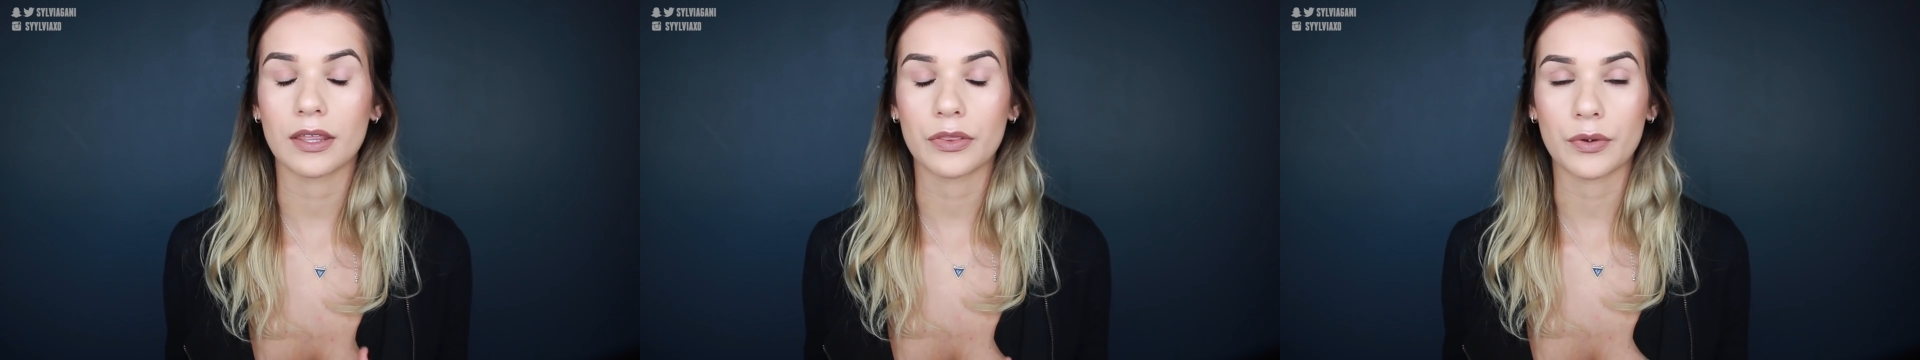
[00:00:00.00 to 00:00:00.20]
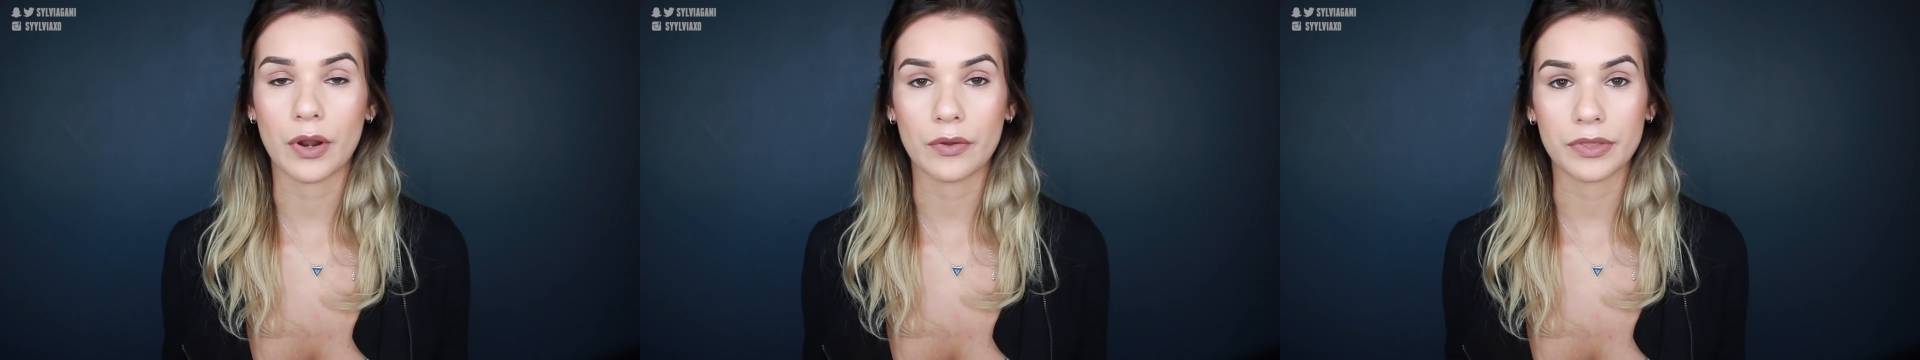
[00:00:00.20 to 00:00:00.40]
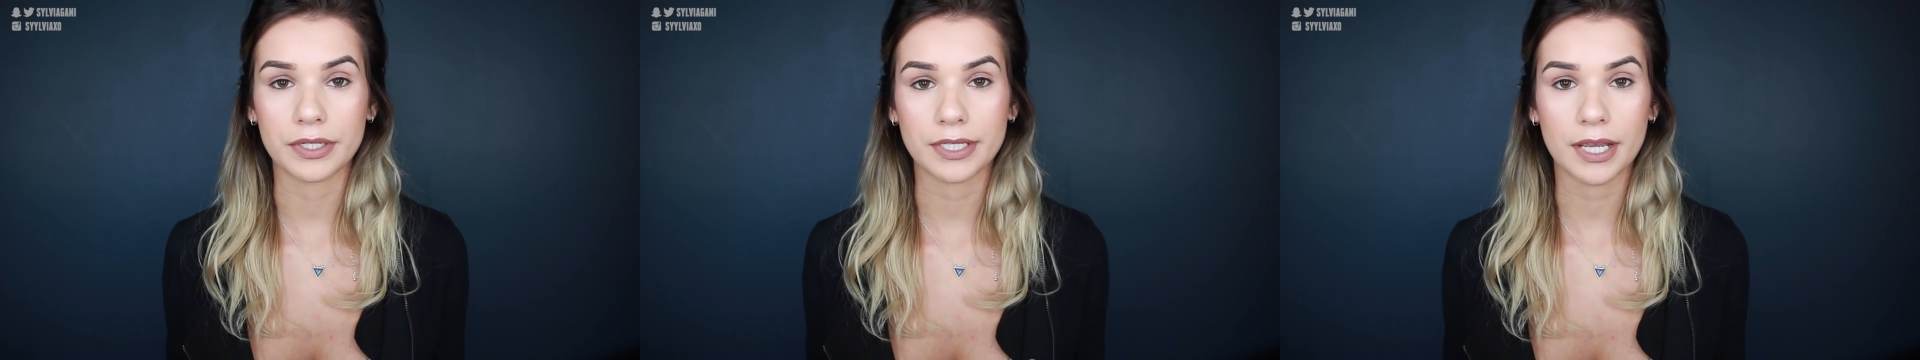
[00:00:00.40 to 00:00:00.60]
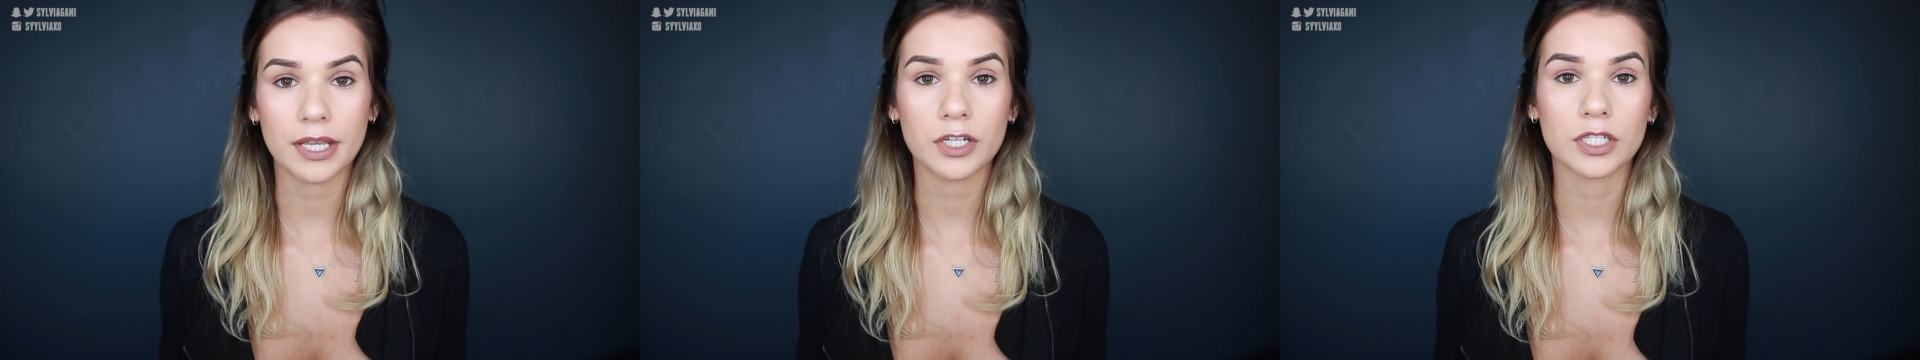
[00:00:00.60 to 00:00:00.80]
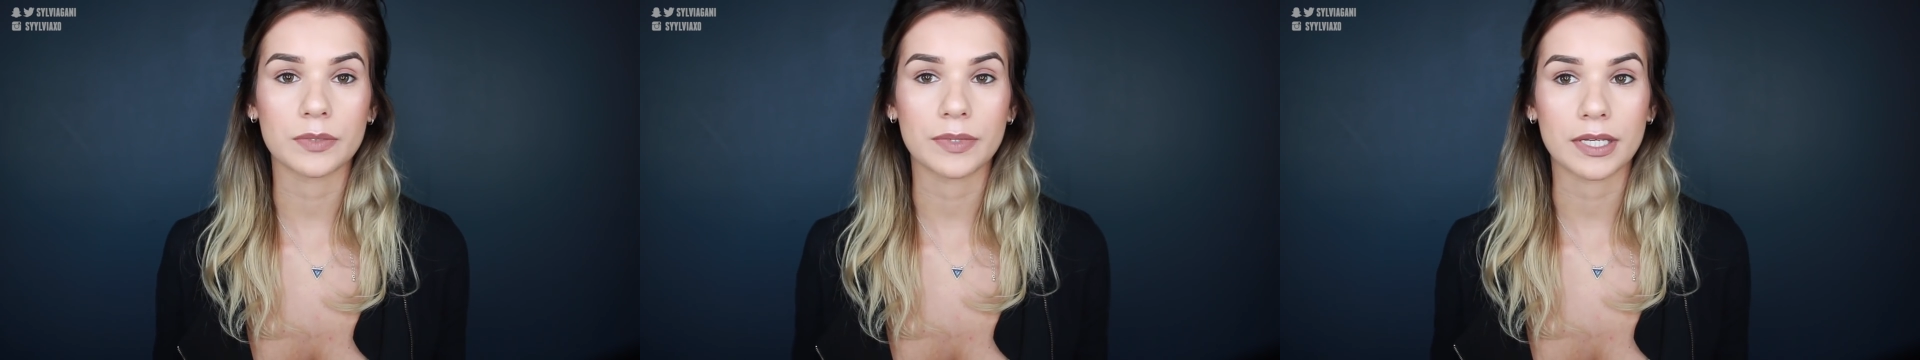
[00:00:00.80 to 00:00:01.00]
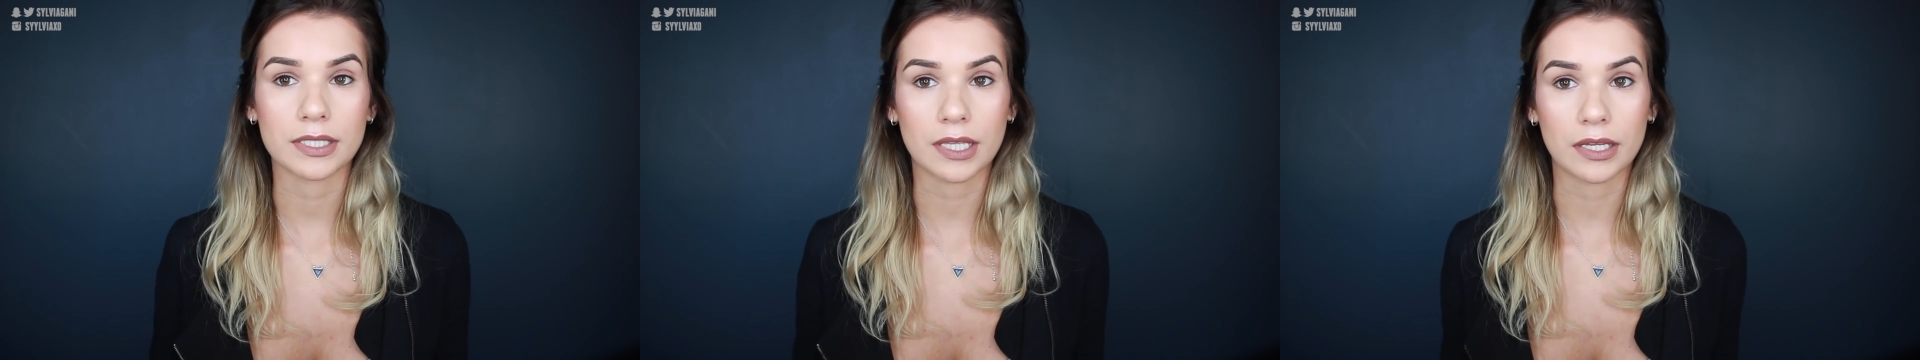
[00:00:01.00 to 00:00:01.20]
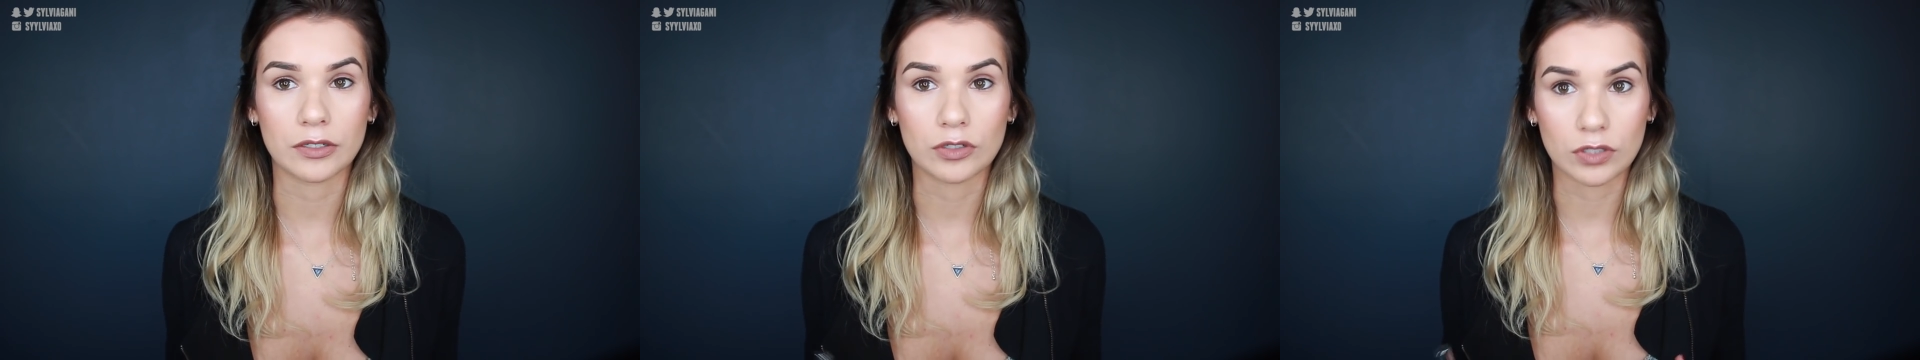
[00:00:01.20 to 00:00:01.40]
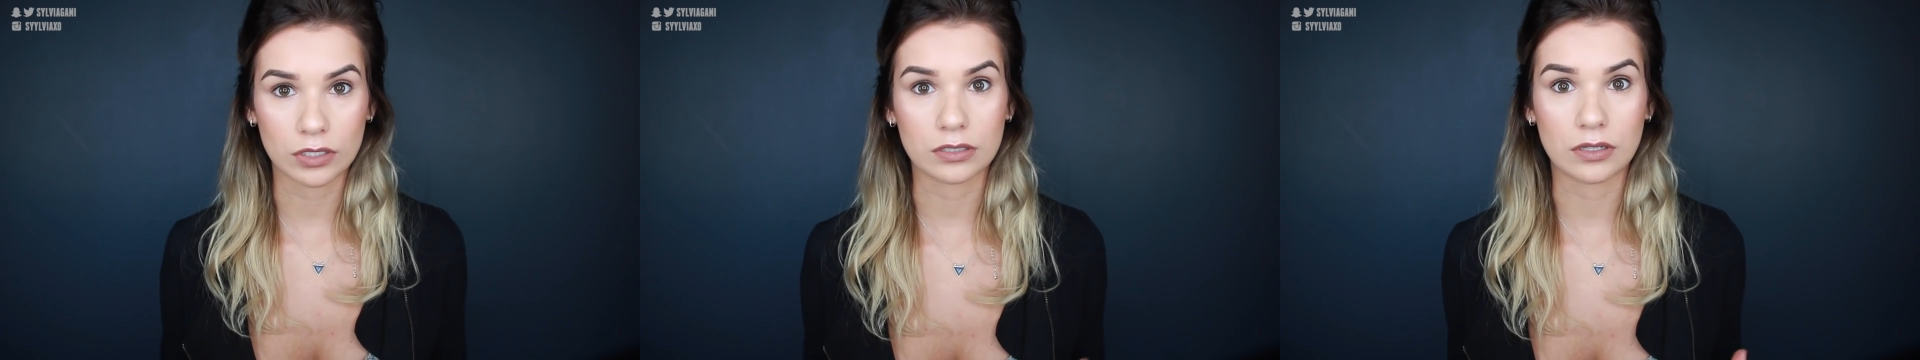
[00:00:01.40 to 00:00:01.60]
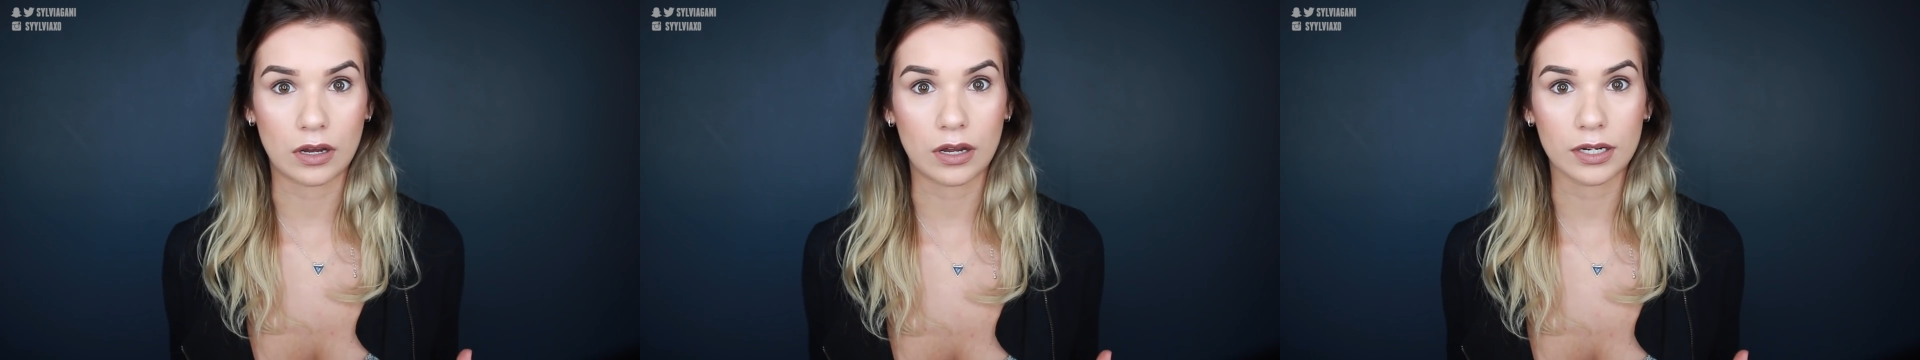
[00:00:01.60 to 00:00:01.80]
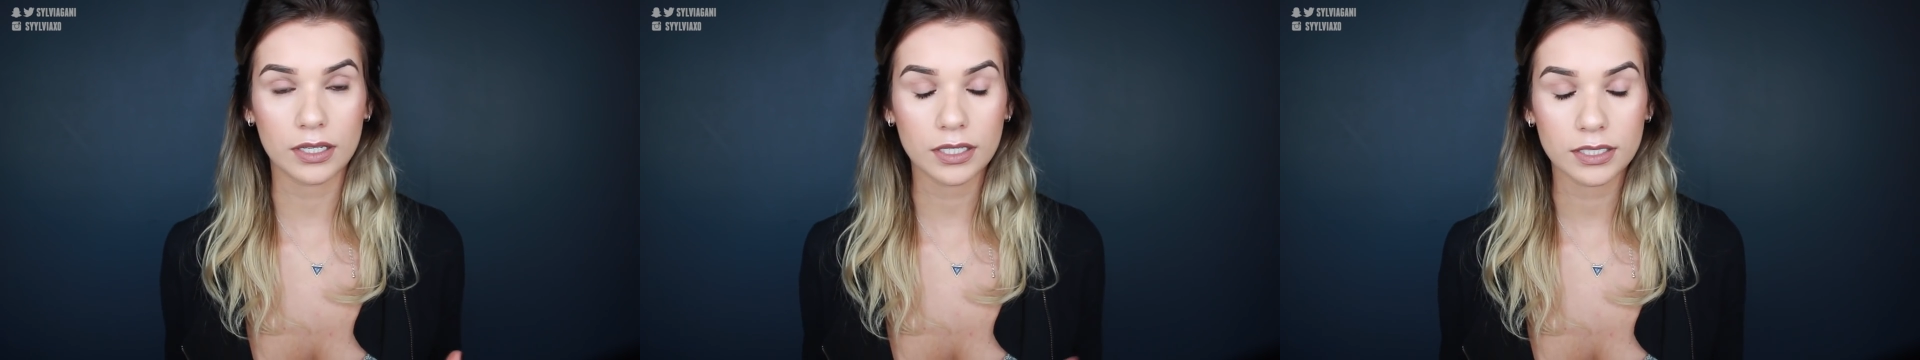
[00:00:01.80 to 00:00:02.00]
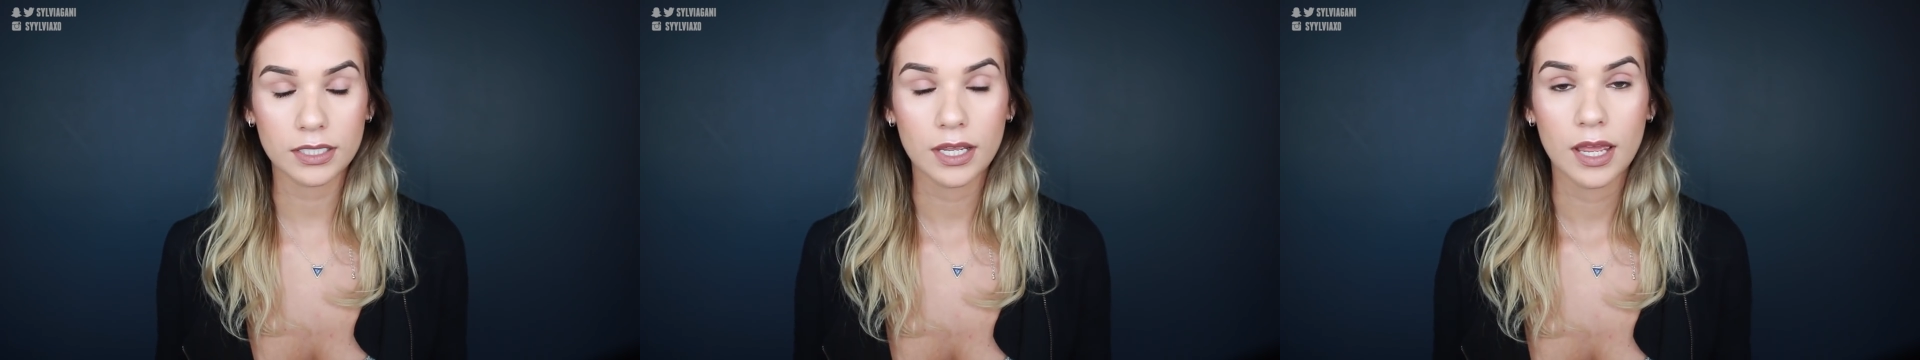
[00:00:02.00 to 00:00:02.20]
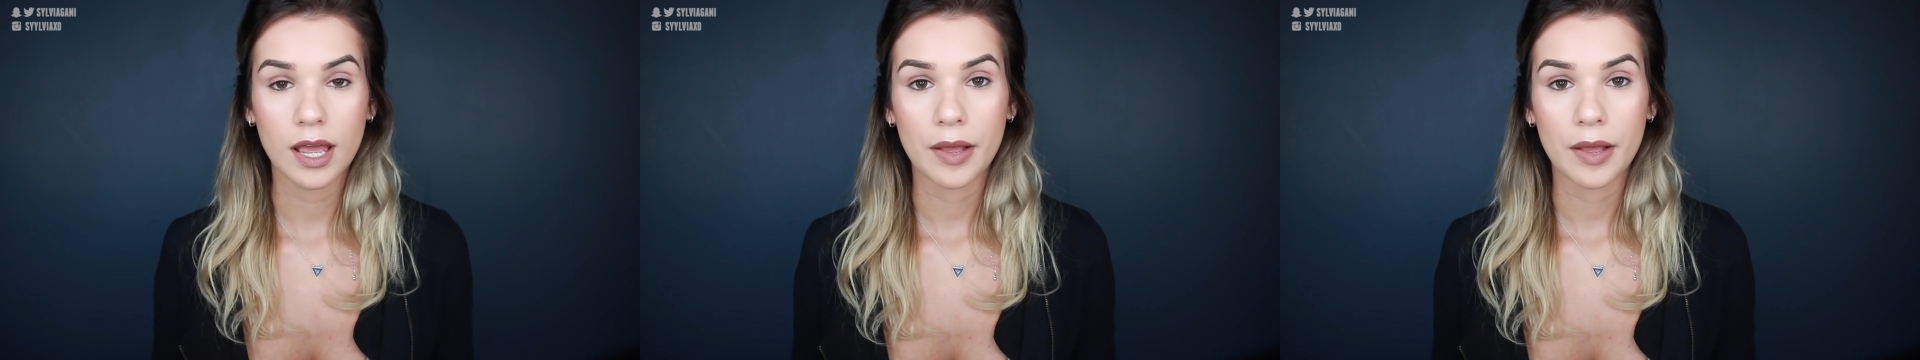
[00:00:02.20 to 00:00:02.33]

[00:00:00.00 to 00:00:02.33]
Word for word: throughout the day just because I just got it